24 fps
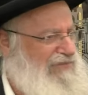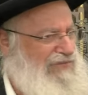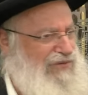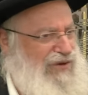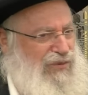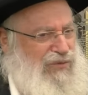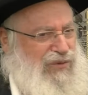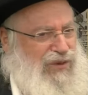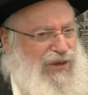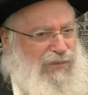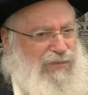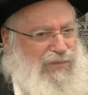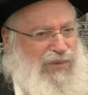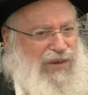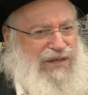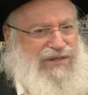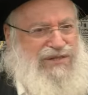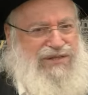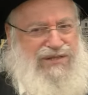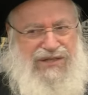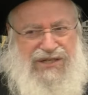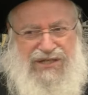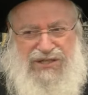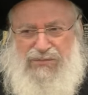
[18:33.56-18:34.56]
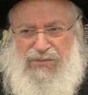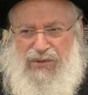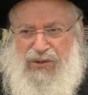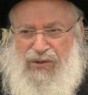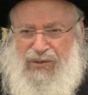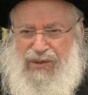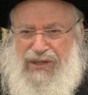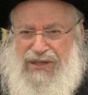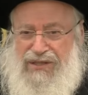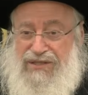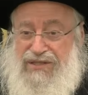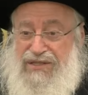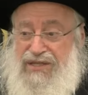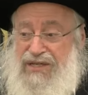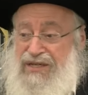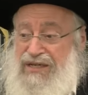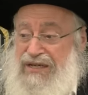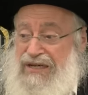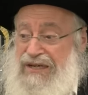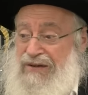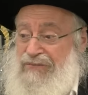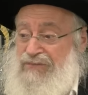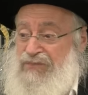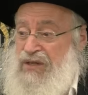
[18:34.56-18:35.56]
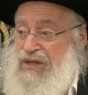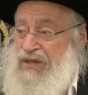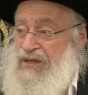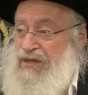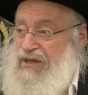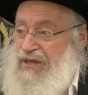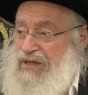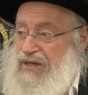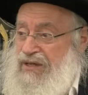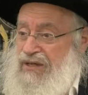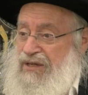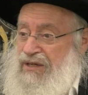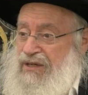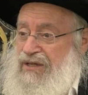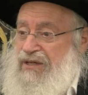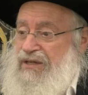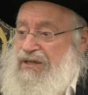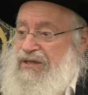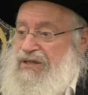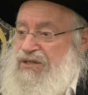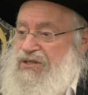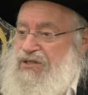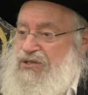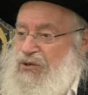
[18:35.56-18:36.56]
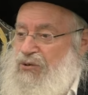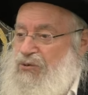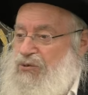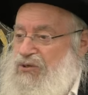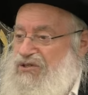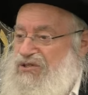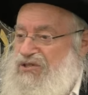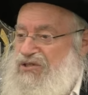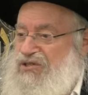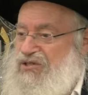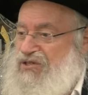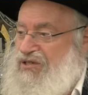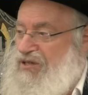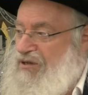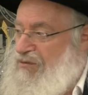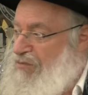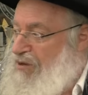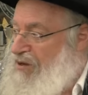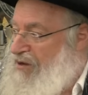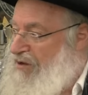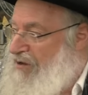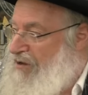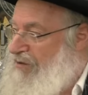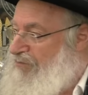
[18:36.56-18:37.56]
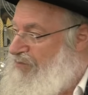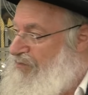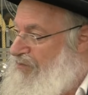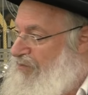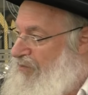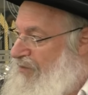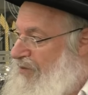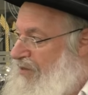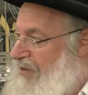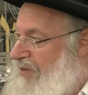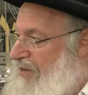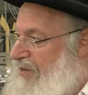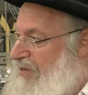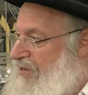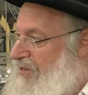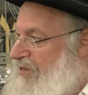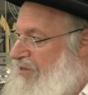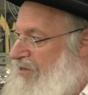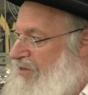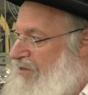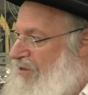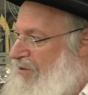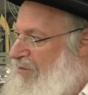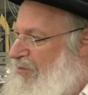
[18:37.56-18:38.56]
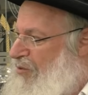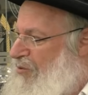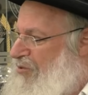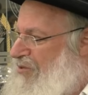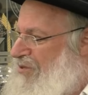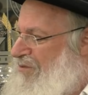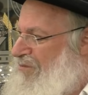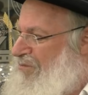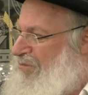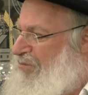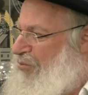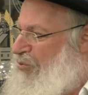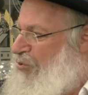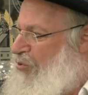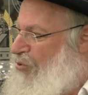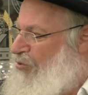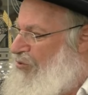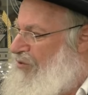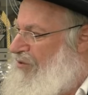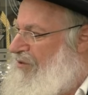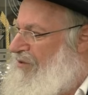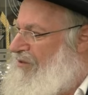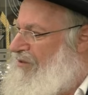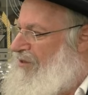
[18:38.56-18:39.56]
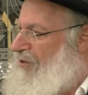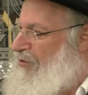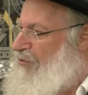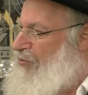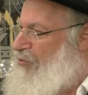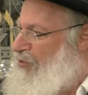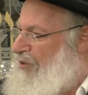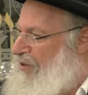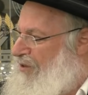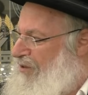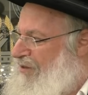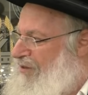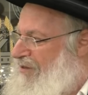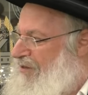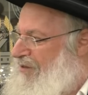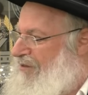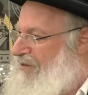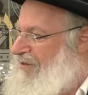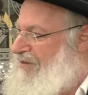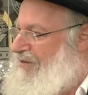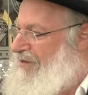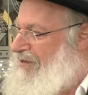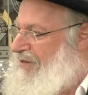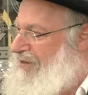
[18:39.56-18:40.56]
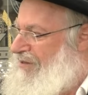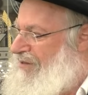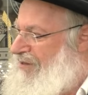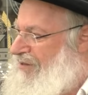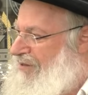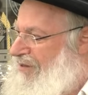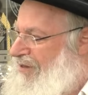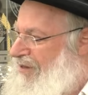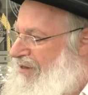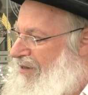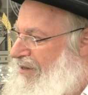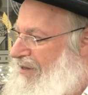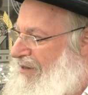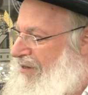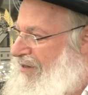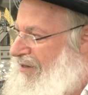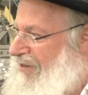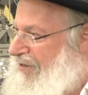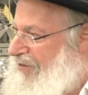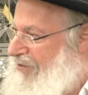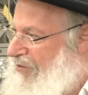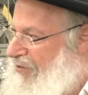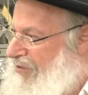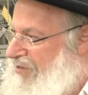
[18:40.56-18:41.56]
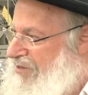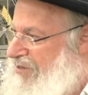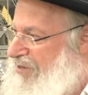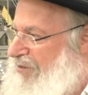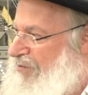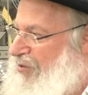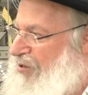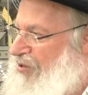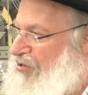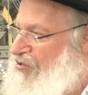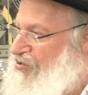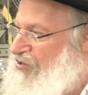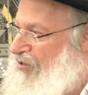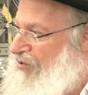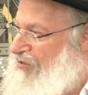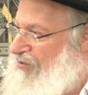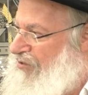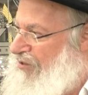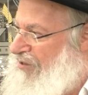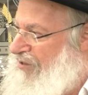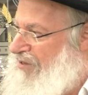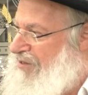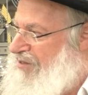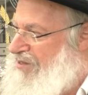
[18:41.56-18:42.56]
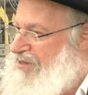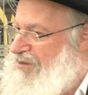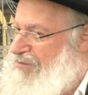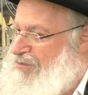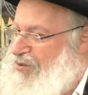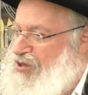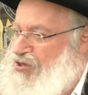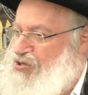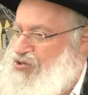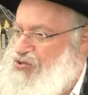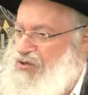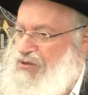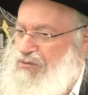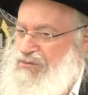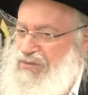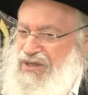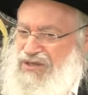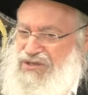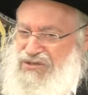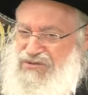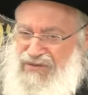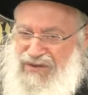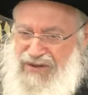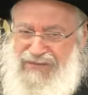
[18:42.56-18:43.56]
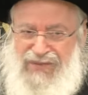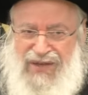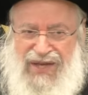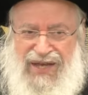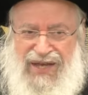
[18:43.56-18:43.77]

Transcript: very unpleasant experience. So simcha is the most important ingredient in chinuch. Simcha shel Torah, simcha shel mitzvah.